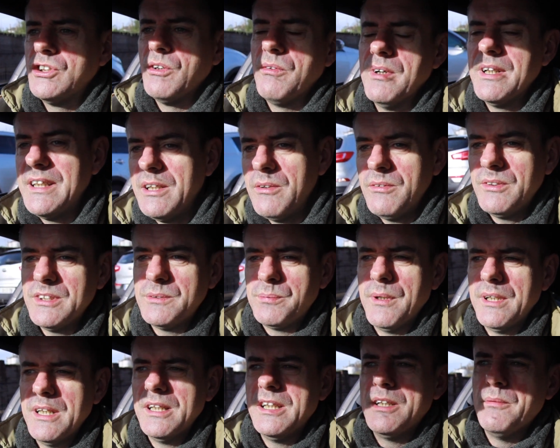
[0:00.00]
So what I do
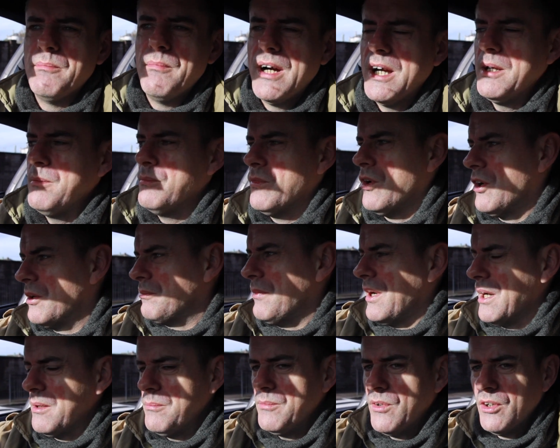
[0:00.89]
is put it into my
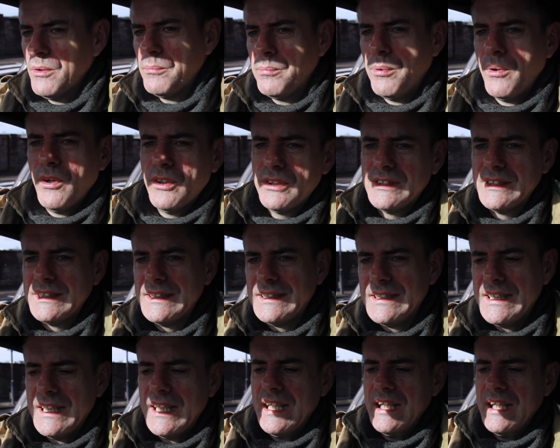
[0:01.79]
mode. My mode puts